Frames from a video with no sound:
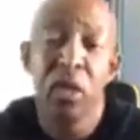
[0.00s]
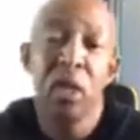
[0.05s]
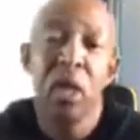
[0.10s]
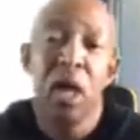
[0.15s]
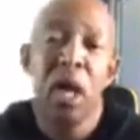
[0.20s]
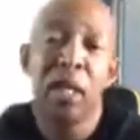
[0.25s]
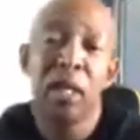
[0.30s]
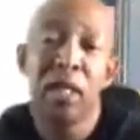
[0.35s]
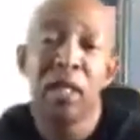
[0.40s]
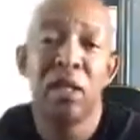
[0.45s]

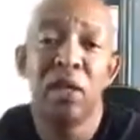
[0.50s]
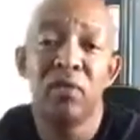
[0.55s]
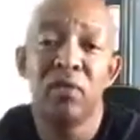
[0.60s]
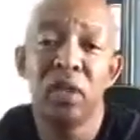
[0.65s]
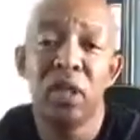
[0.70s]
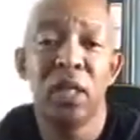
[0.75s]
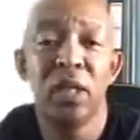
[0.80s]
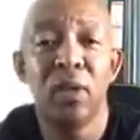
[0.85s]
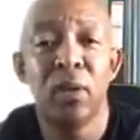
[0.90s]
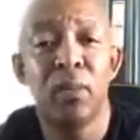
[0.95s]
I love to
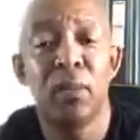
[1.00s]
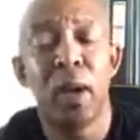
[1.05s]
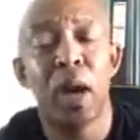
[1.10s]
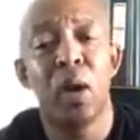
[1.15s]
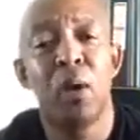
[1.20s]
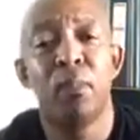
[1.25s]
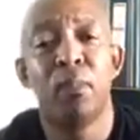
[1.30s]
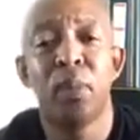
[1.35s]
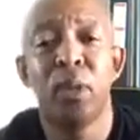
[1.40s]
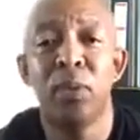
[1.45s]
hear
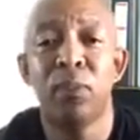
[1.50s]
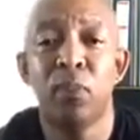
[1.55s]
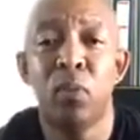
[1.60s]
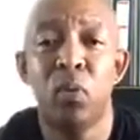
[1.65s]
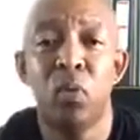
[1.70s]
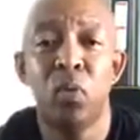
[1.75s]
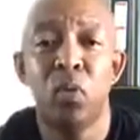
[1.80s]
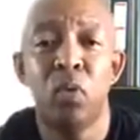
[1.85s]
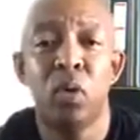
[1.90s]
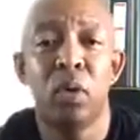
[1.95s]
about people